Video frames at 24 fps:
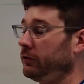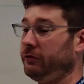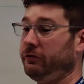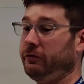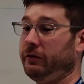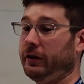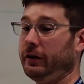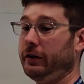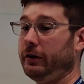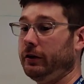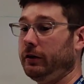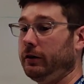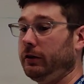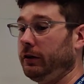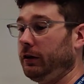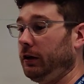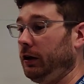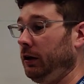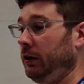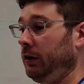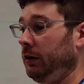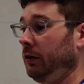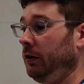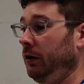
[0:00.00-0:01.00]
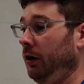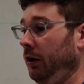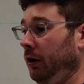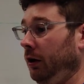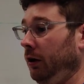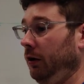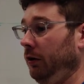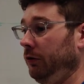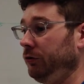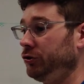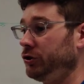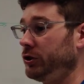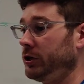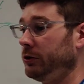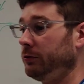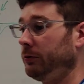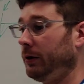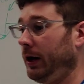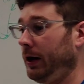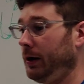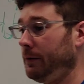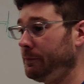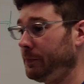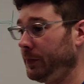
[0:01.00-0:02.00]
configured in our
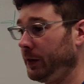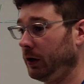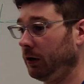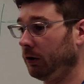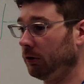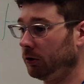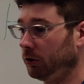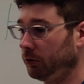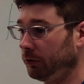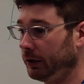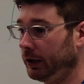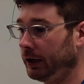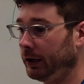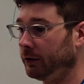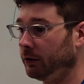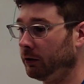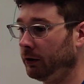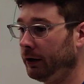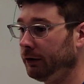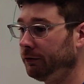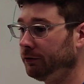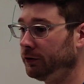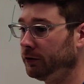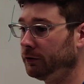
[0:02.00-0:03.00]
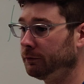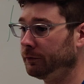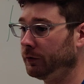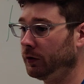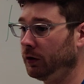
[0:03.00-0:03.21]
GUI, our GUI on the left.